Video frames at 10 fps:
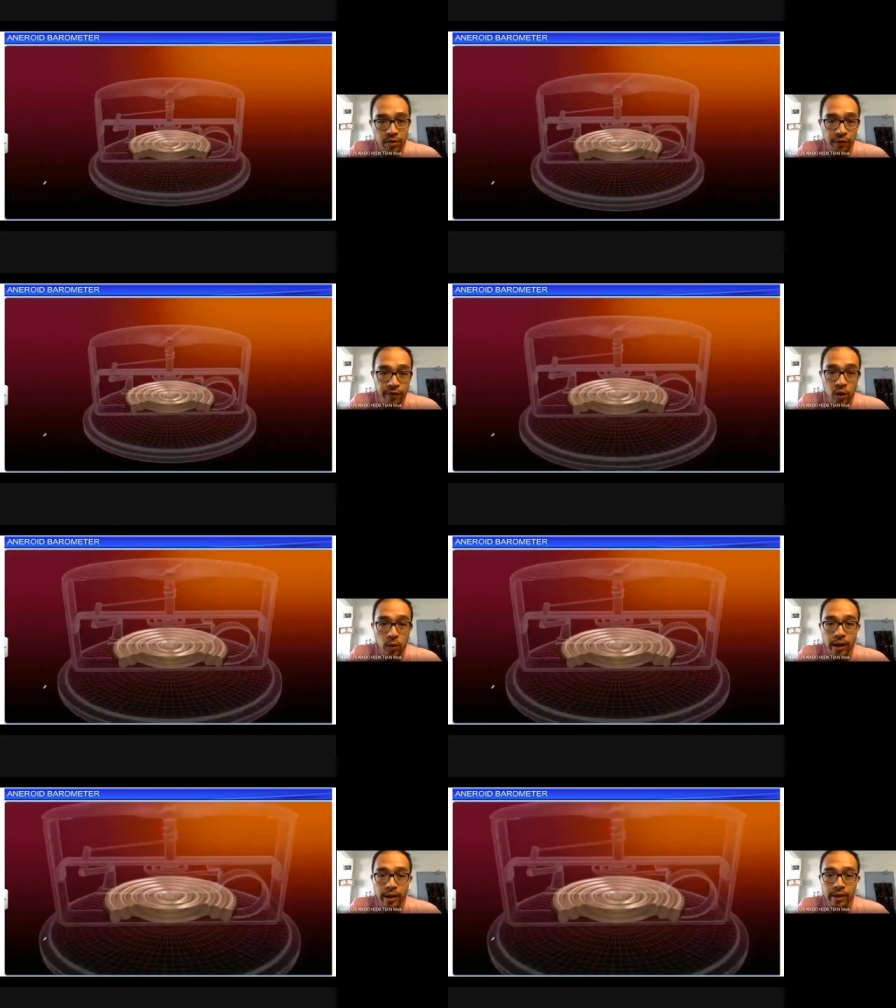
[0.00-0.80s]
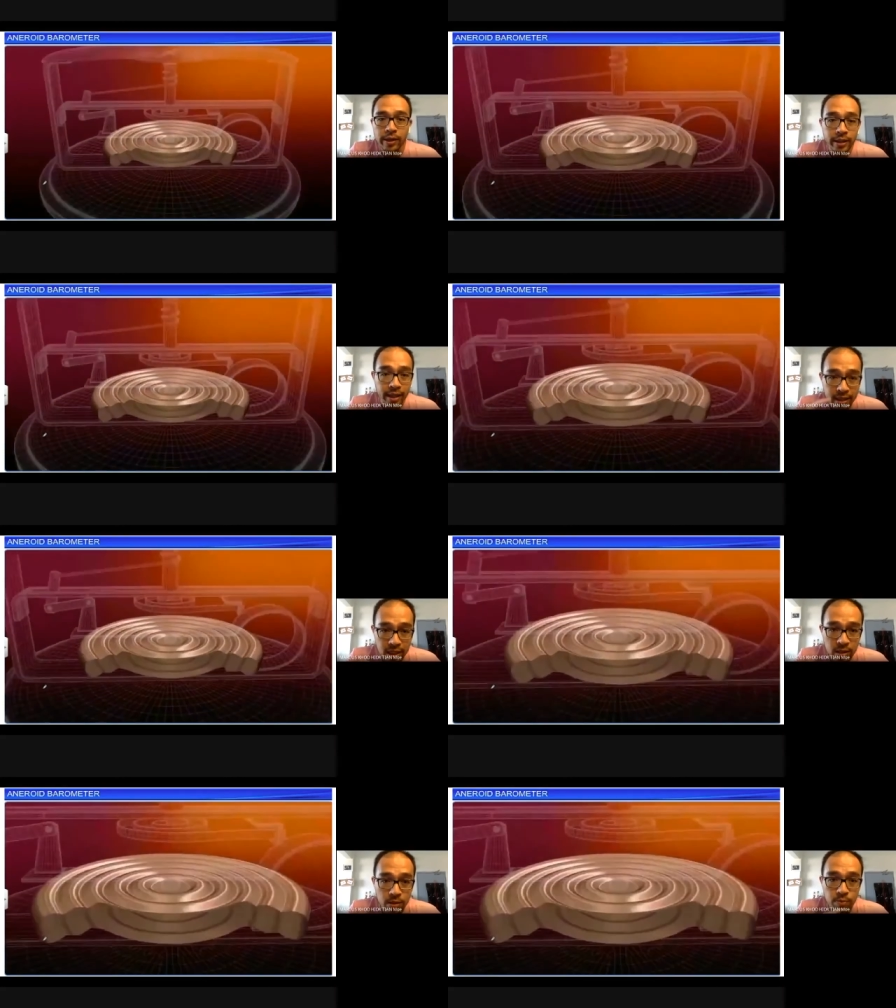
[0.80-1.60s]
51. This
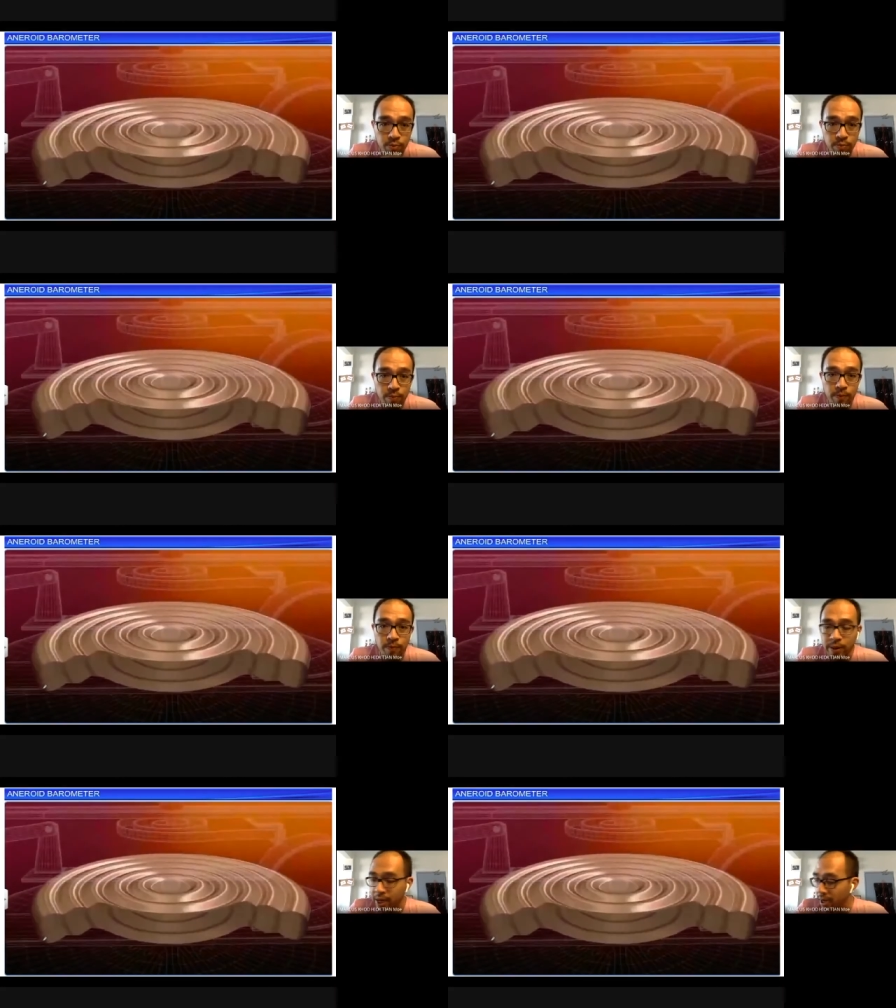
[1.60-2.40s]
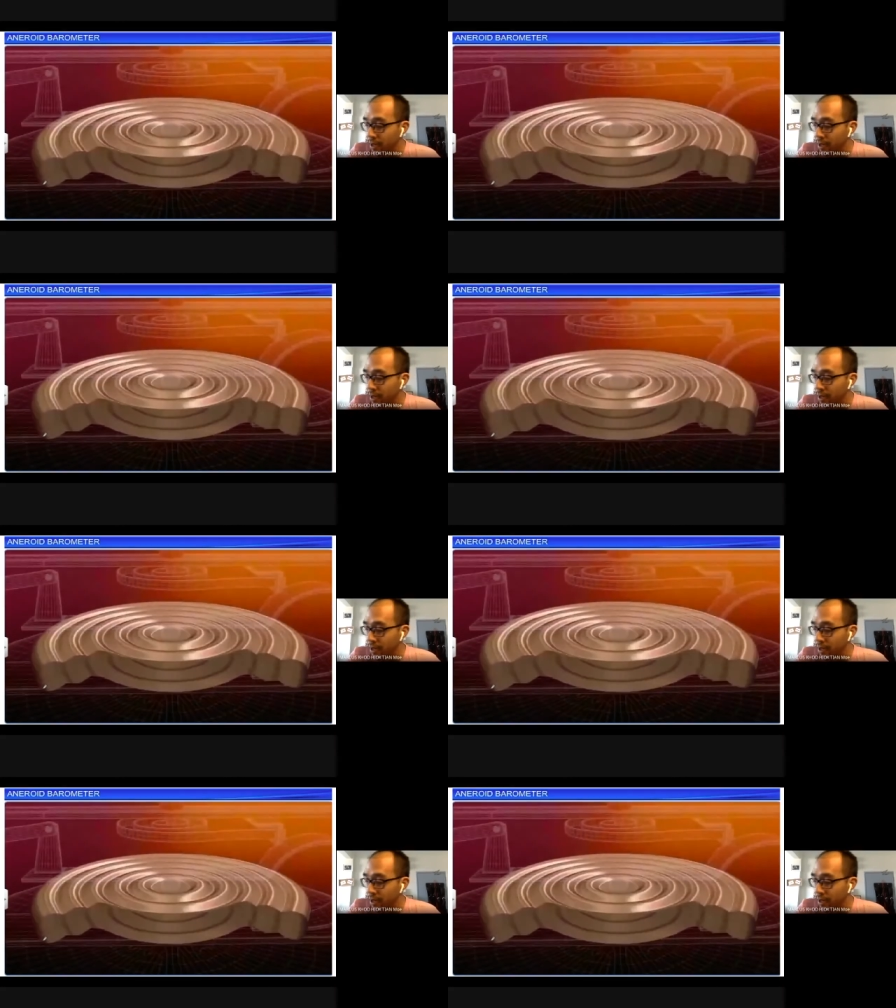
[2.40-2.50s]
is, yeah.